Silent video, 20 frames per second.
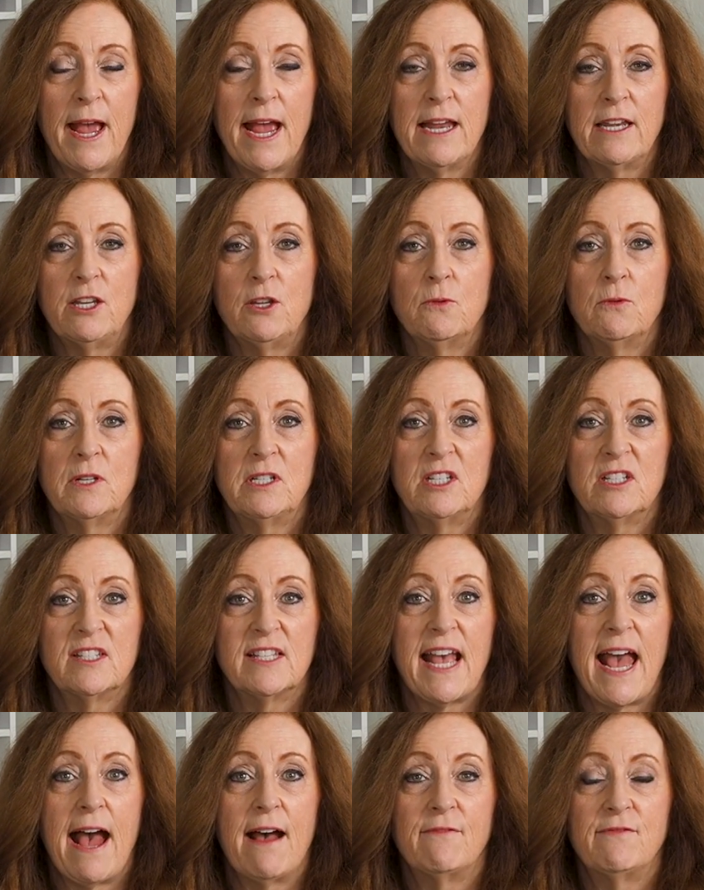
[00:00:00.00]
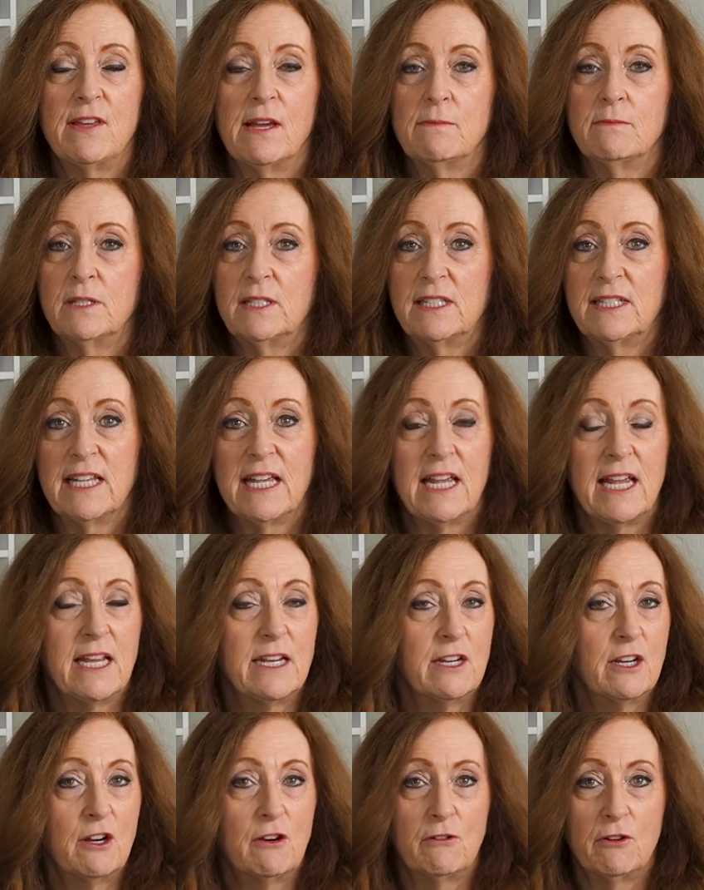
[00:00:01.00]
and you would just have them sit
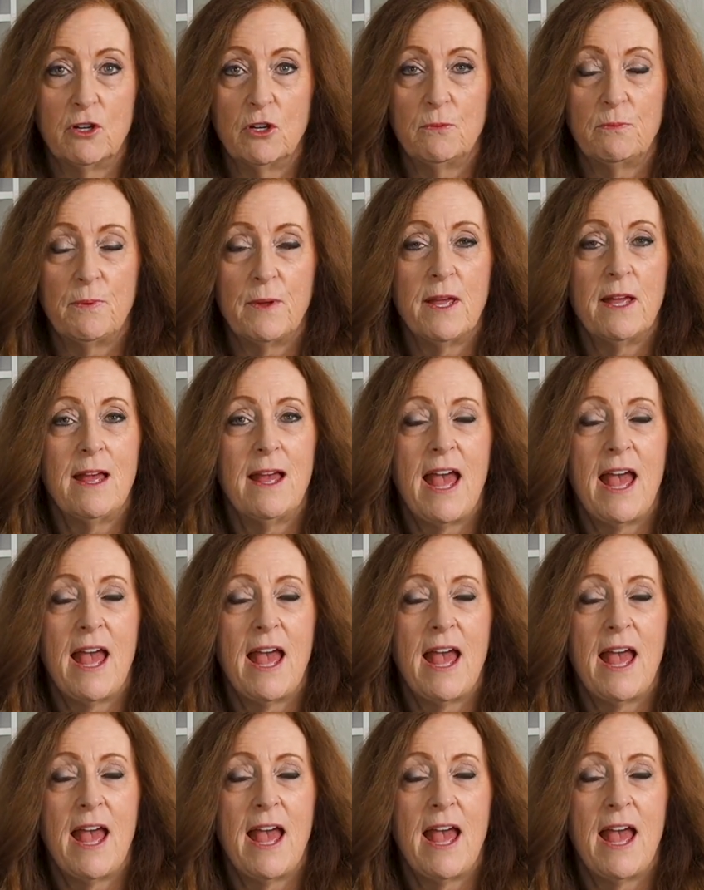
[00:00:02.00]
in a group